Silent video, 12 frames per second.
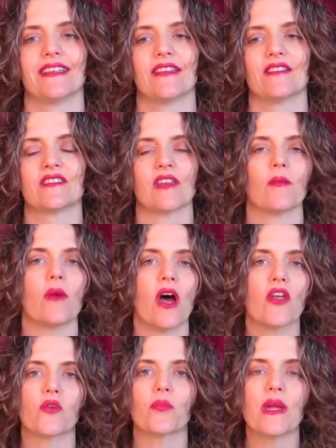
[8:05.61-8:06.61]
some
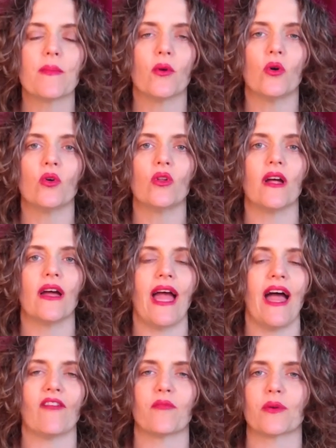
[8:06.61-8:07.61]
other people
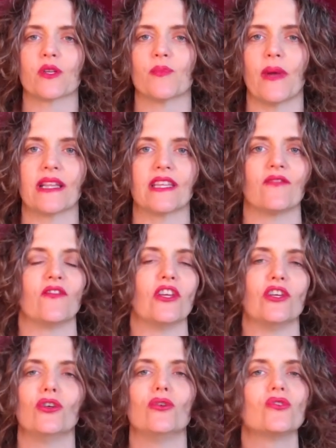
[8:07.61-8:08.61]
have perspective that
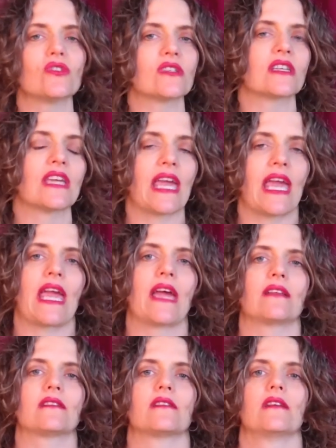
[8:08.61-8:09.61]
you just
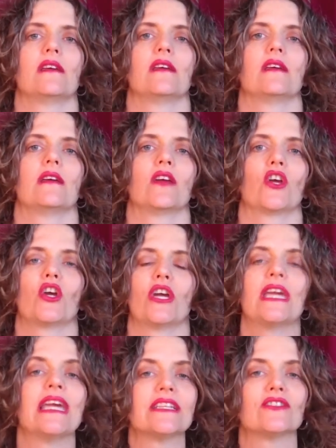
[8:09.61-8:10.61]
can't
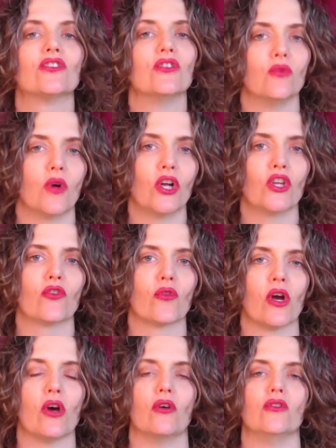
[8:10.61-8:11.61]
get to on your
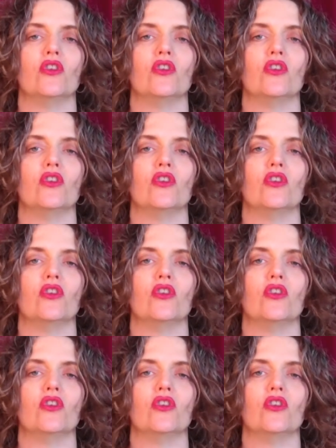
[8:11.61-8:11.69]
own.